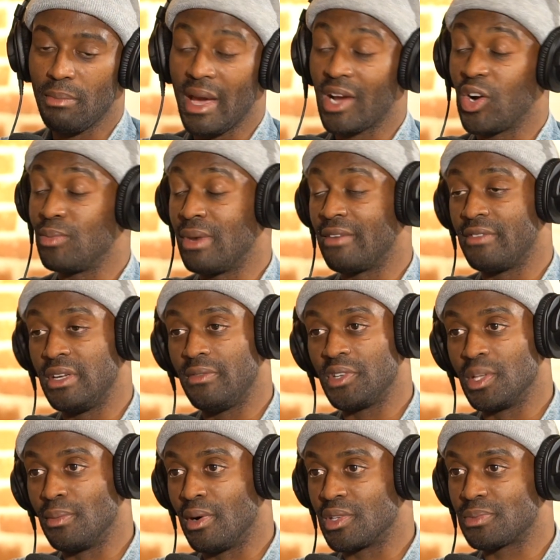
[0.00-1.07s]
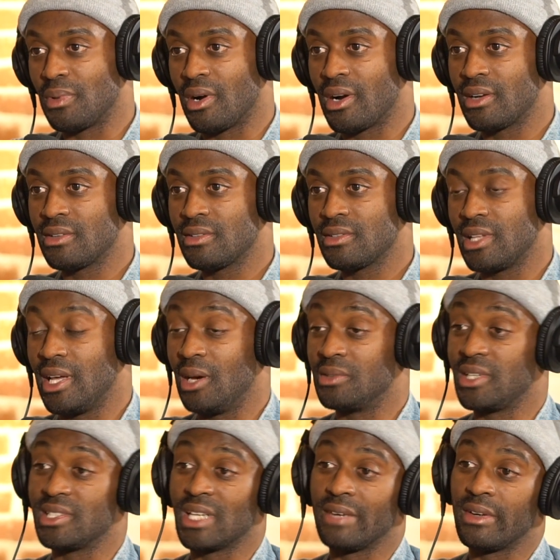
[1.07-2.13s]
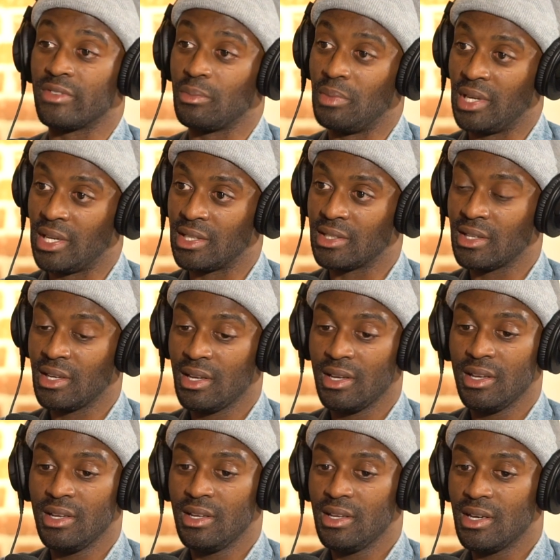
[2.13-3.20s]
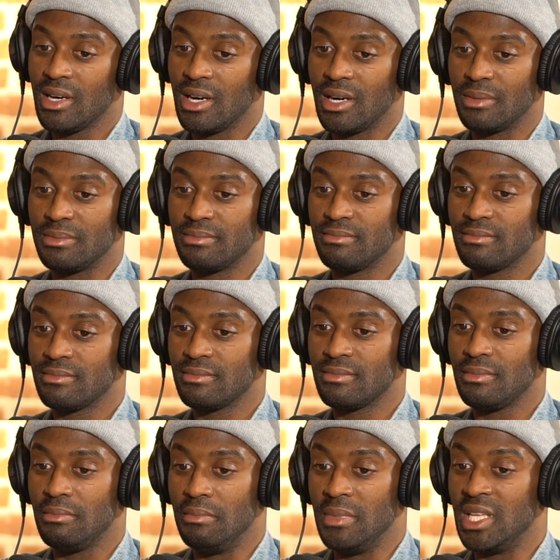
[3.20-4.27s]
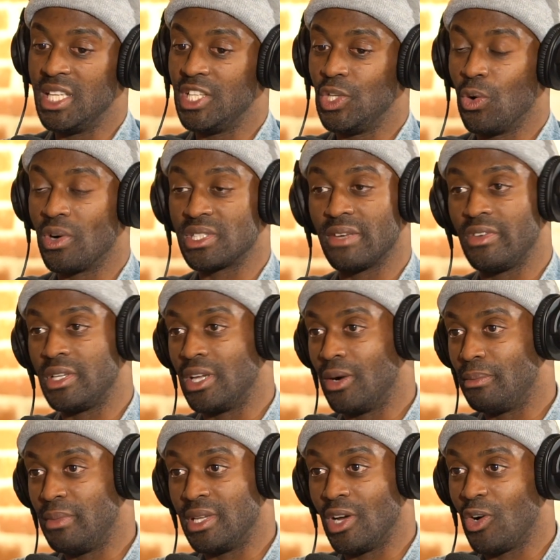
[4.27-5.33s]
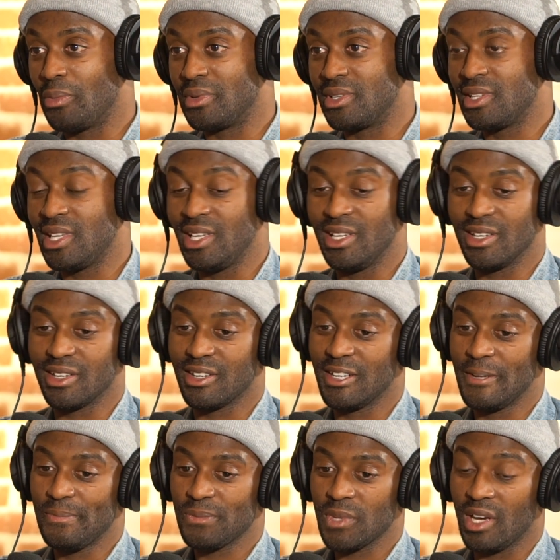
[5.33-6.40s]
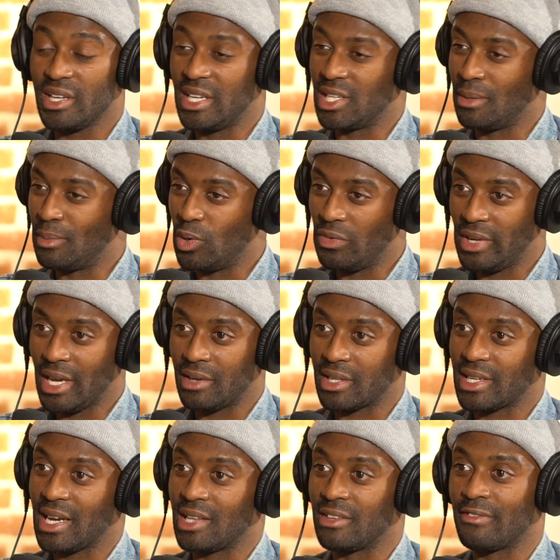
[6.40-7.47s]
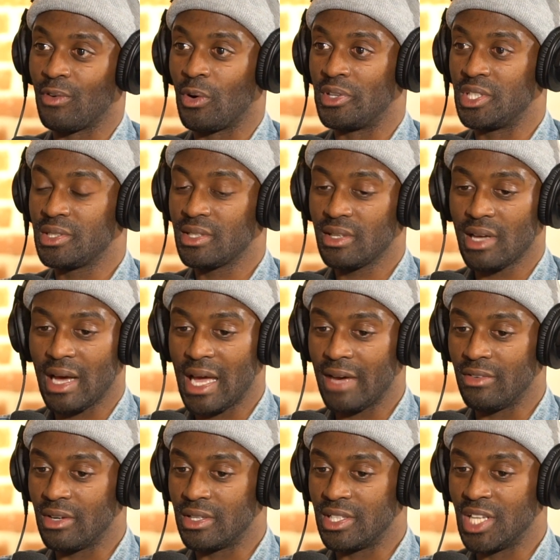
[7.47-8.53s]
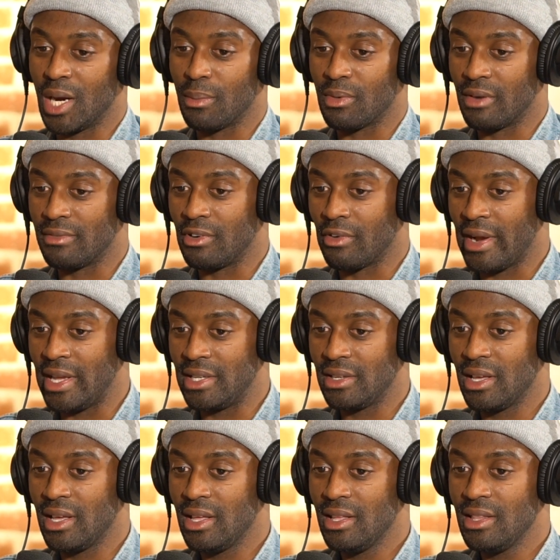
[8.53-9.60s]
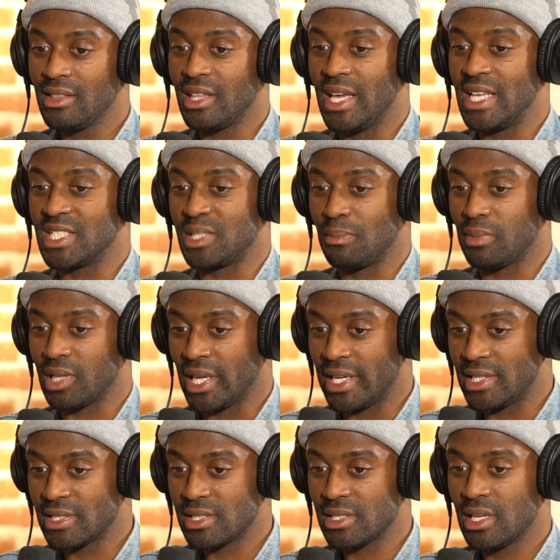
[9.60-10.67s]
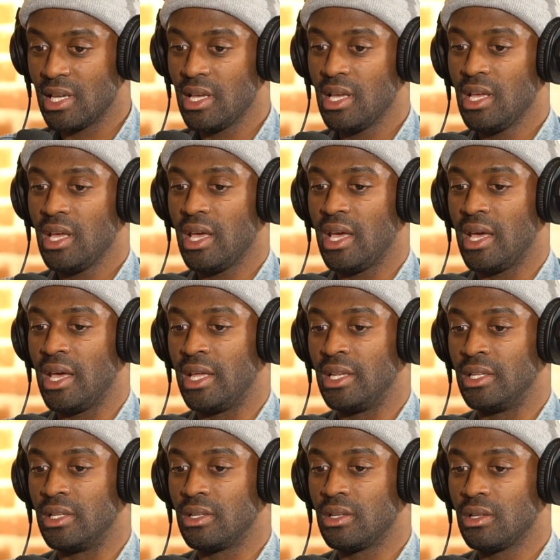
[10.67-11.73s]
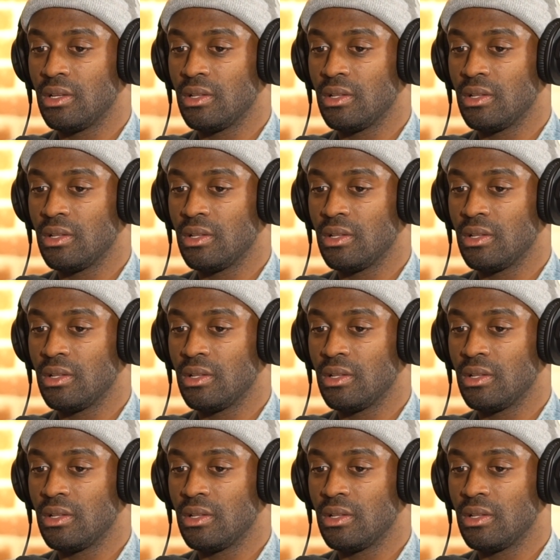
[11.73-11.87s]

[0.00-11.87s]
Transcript: Back on my feet for the most part, the healthiest I've ever been. Many doors have been open here. Again, I'm moving out to California. I have a number of great things in place, and